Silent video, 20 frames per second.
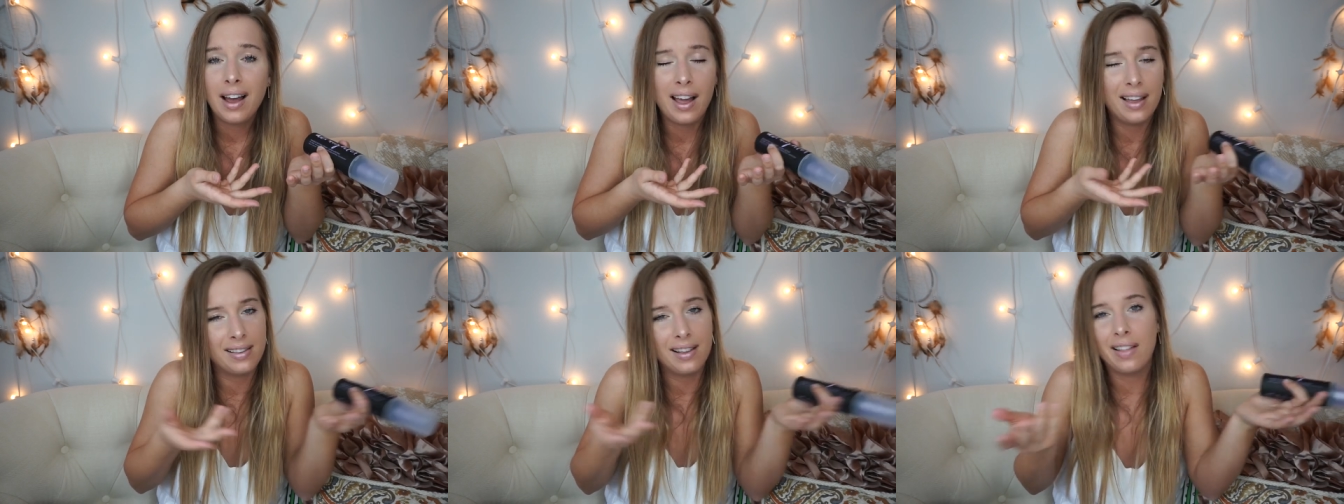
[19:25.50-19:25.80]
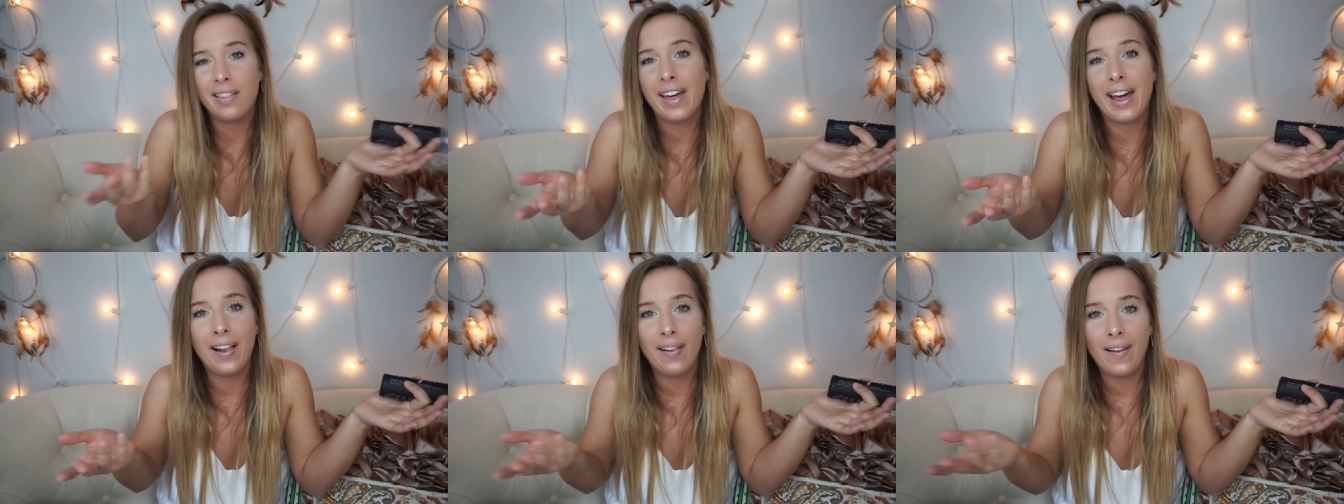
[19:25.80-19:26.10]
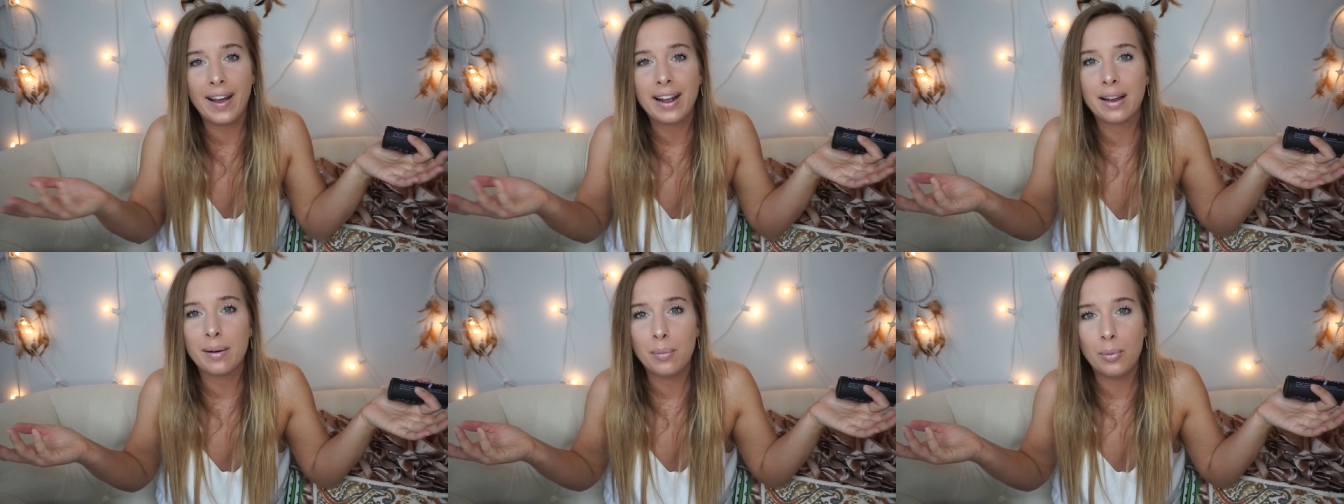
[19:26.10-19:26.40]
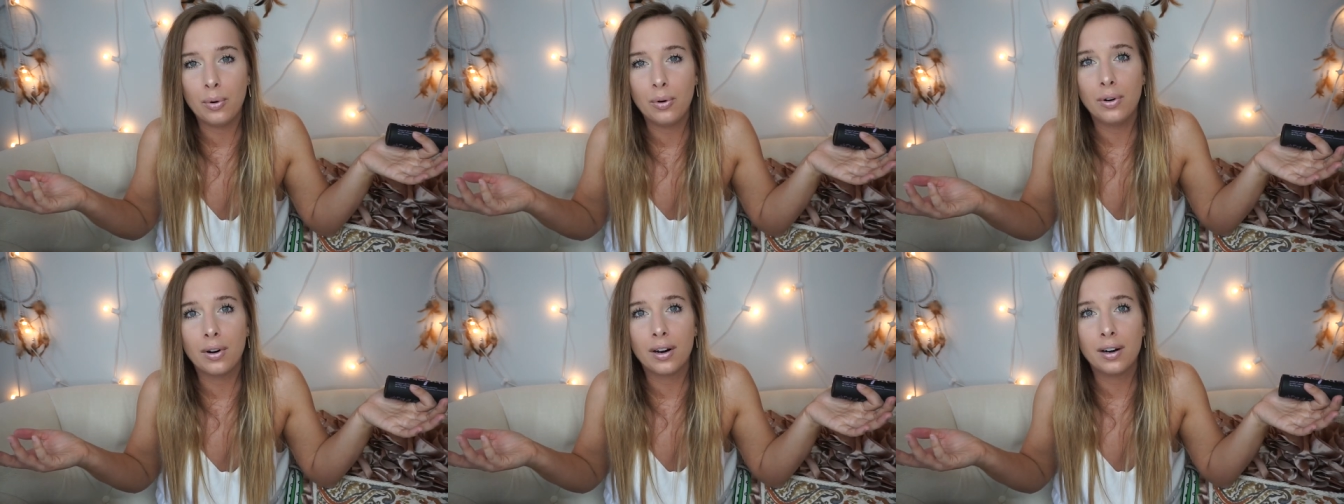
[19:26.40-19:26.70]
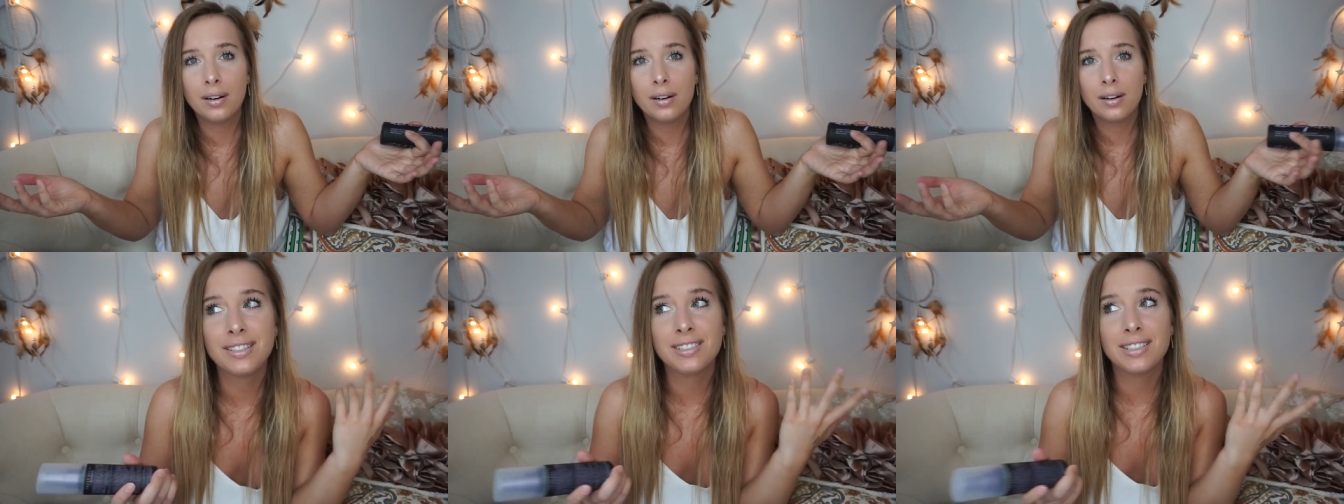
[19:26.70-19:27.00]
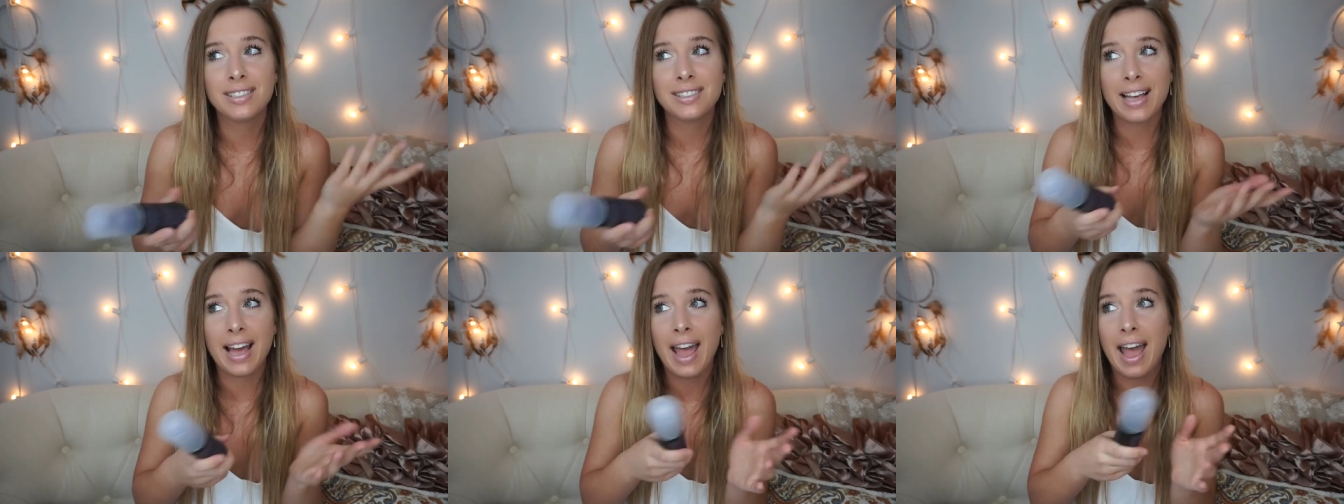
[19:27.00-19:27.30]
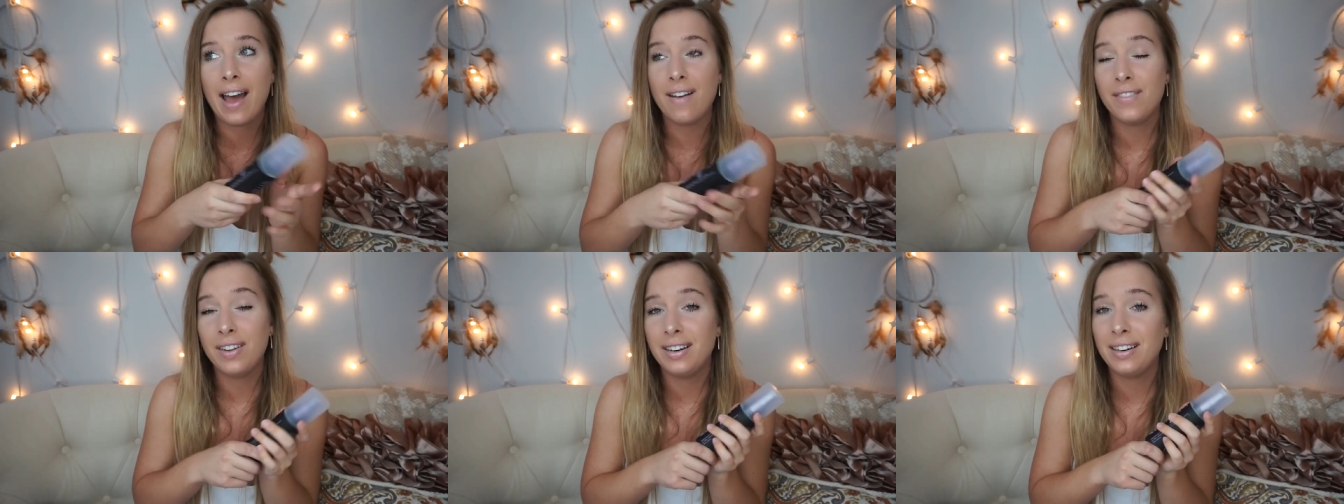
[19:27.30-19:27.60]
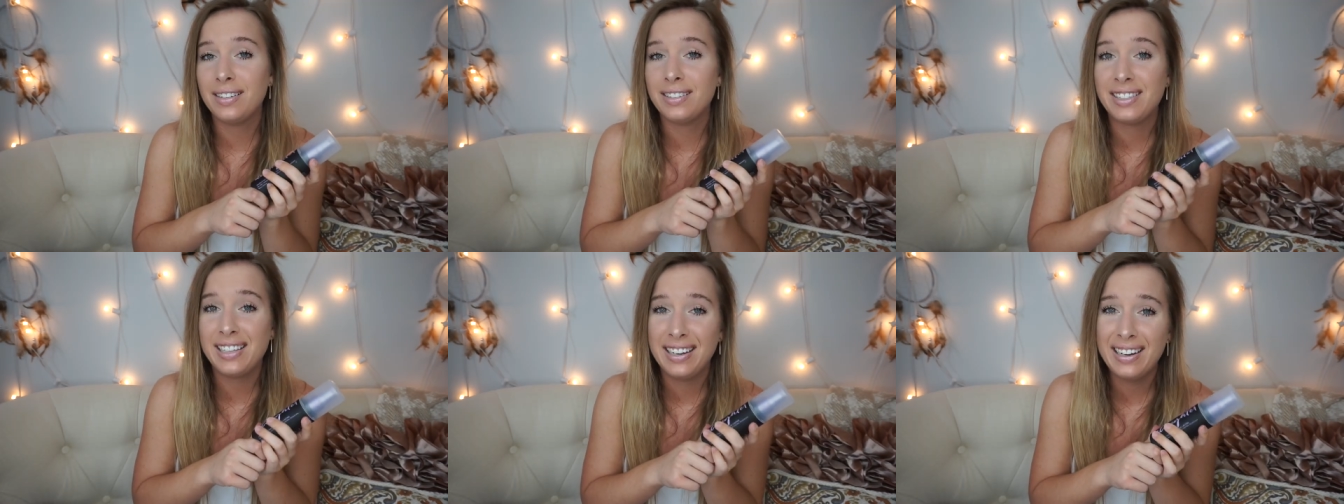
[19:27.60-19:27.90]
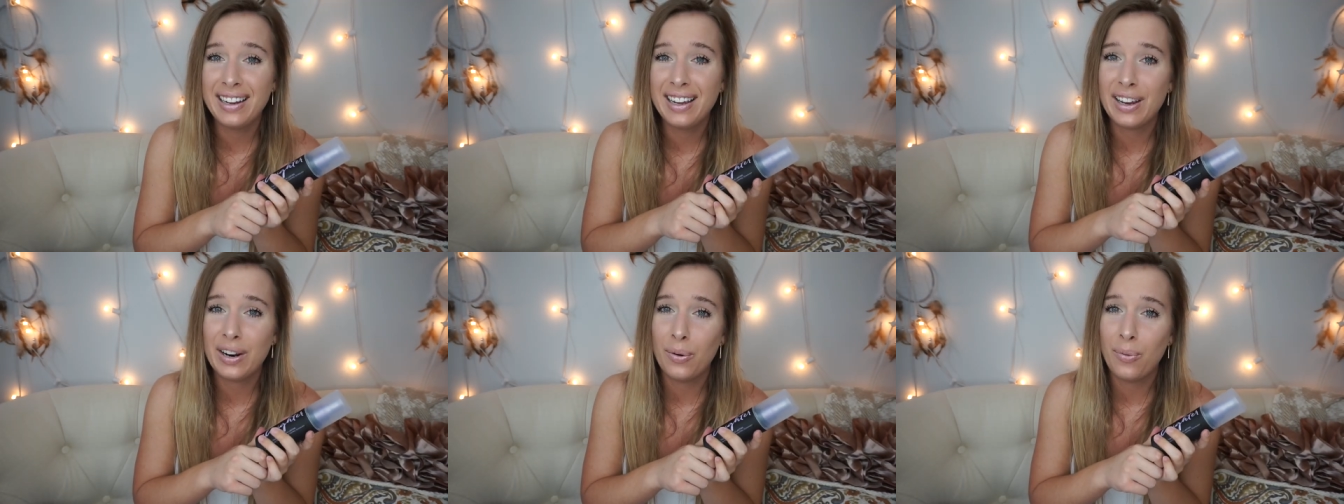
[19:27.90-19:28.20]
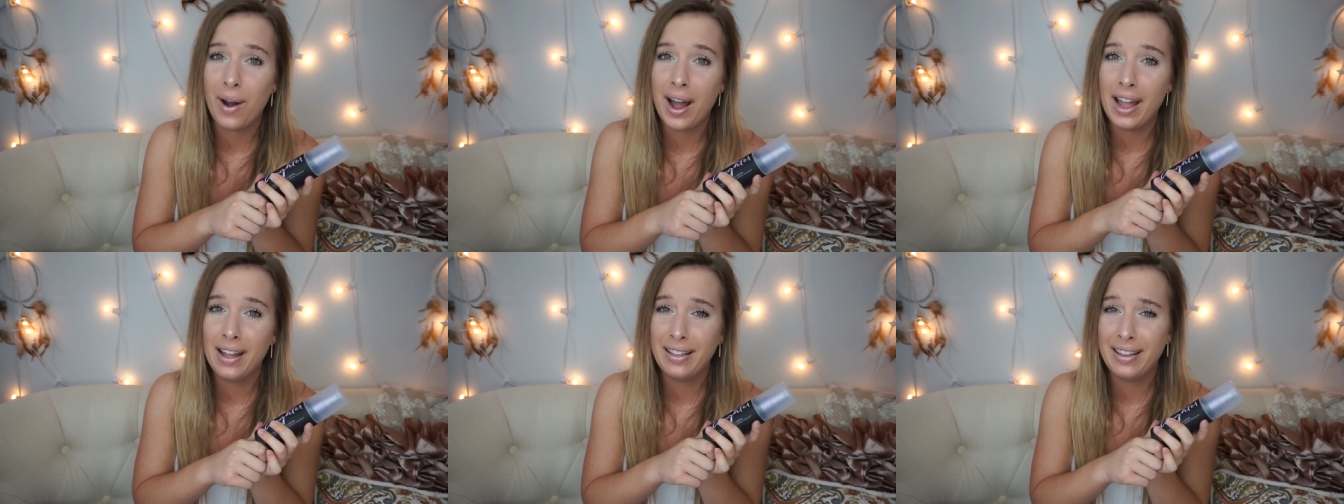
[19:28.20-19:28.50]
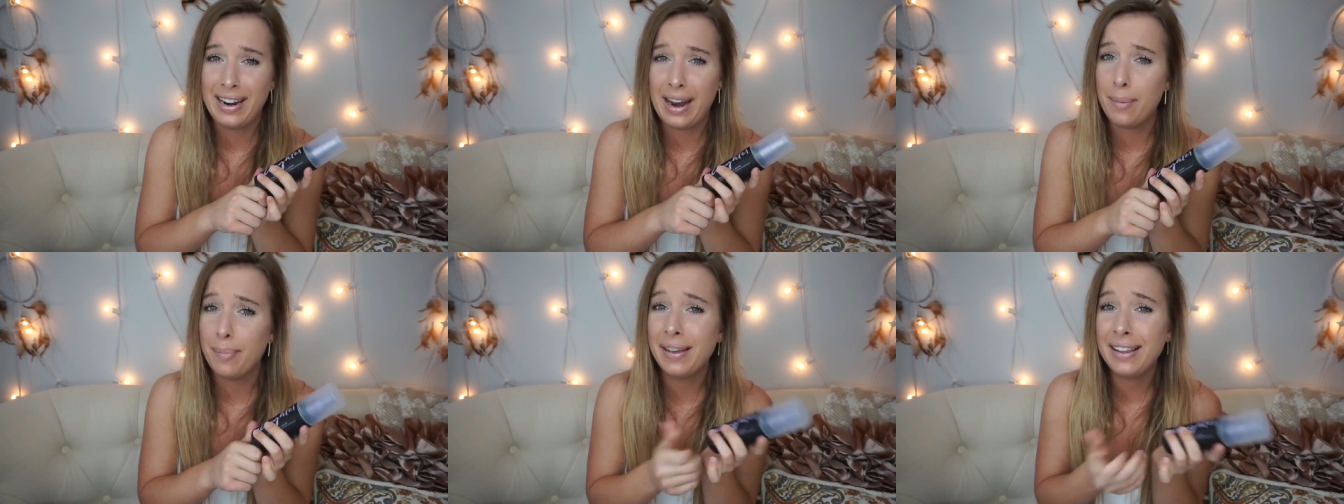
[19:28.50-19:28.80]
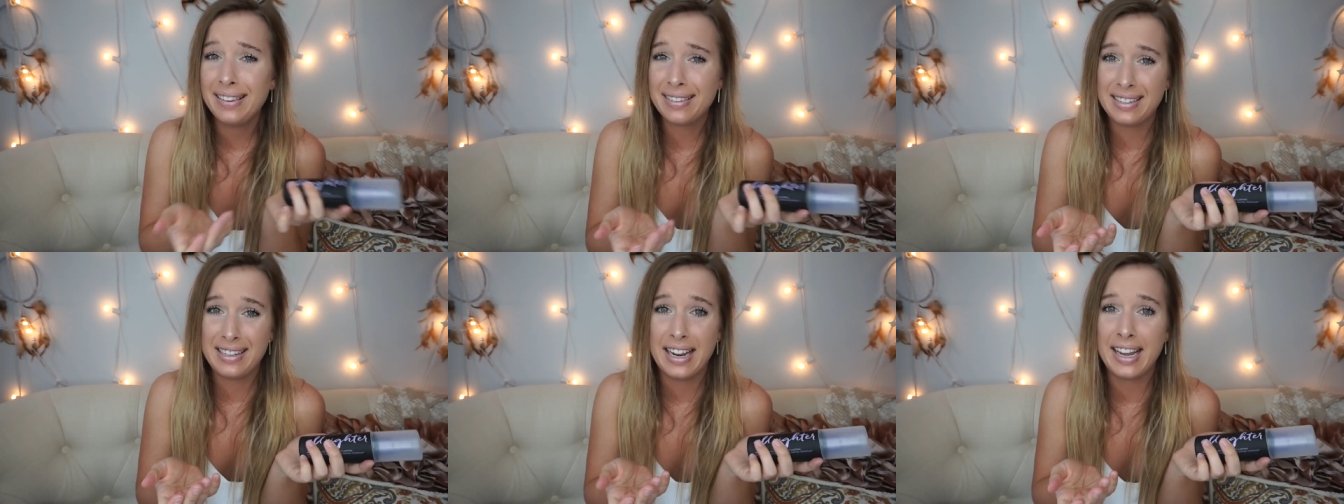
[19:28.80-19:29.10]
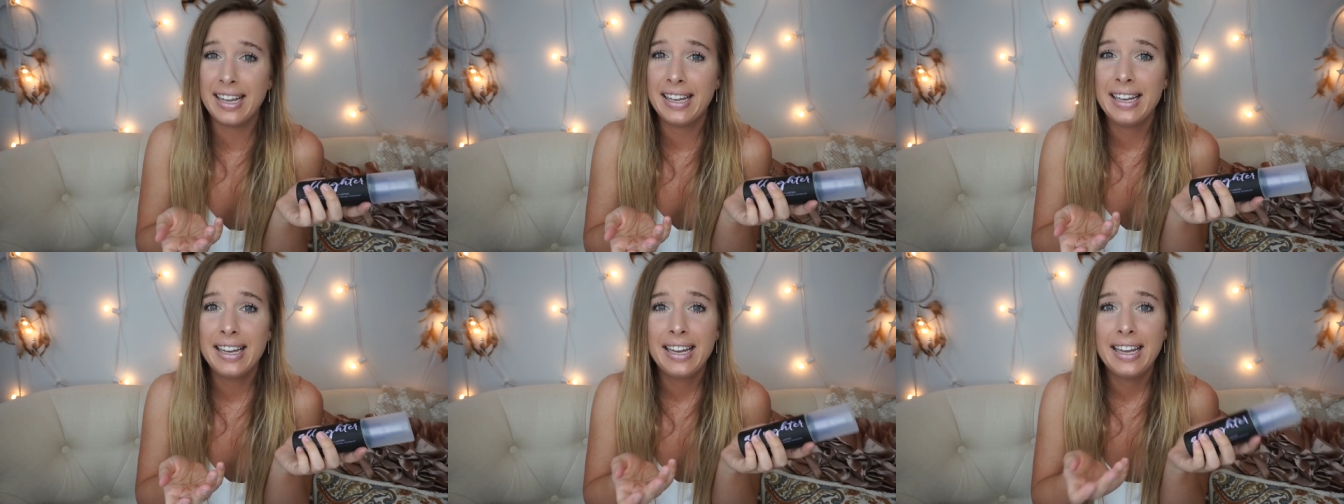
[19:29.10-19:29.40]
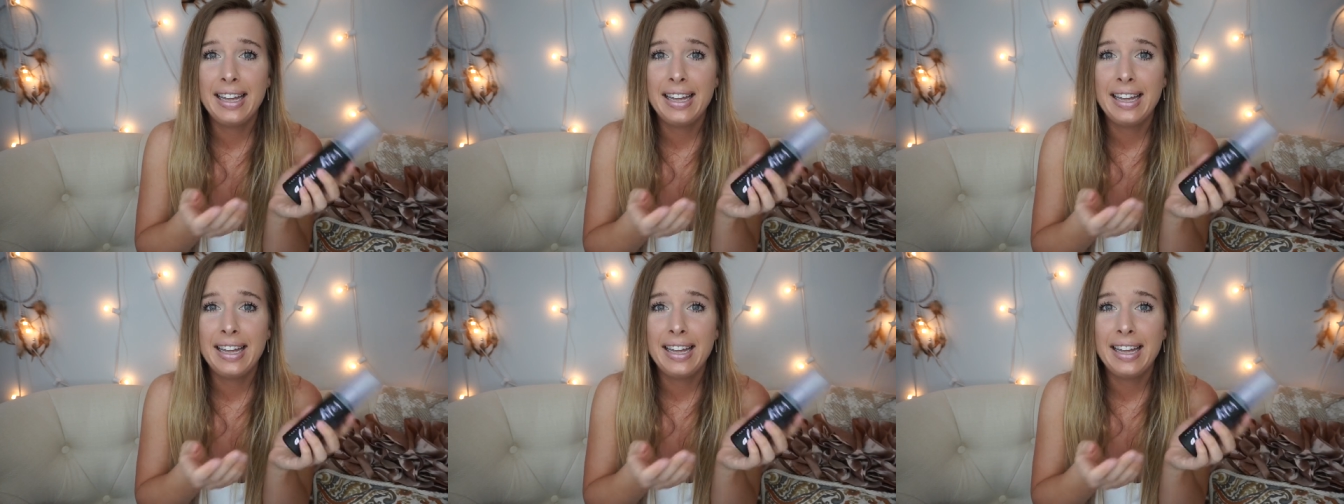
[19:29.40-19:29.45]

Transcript: It's not that I like it more. It's just I haven't seen it in a while and I missed it.